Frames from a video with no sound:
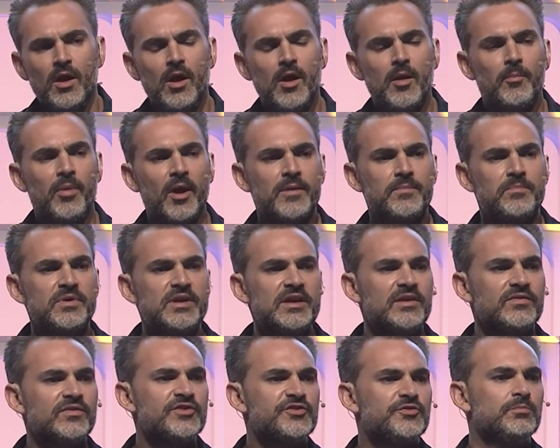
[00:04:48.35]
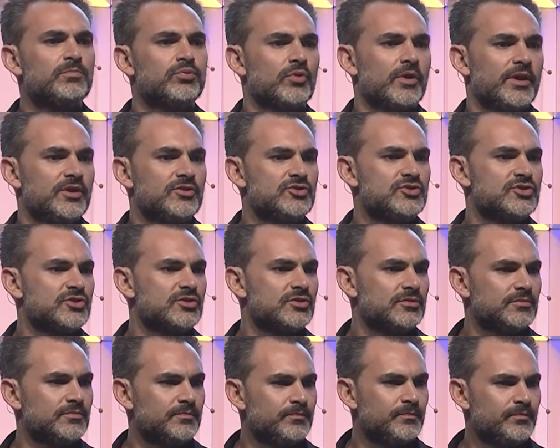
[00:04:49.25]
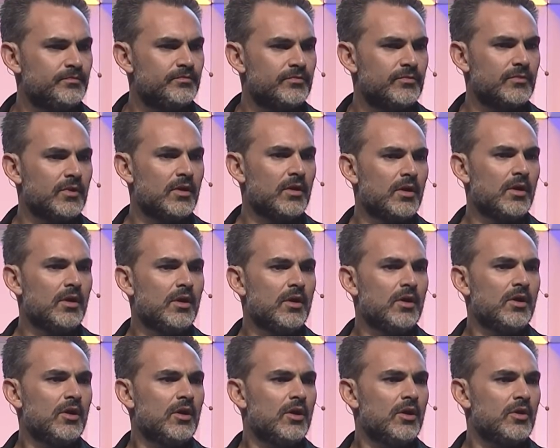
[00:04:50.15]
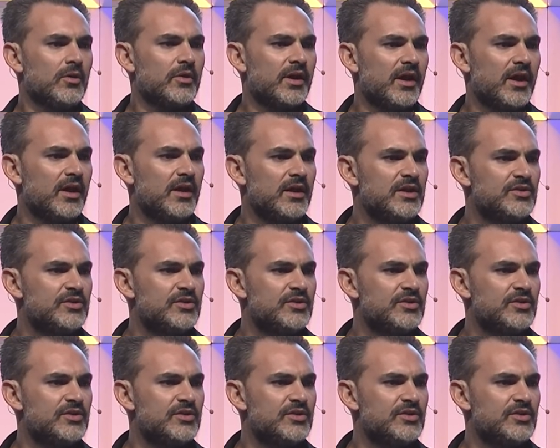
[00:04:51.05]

by being this bridge, okay,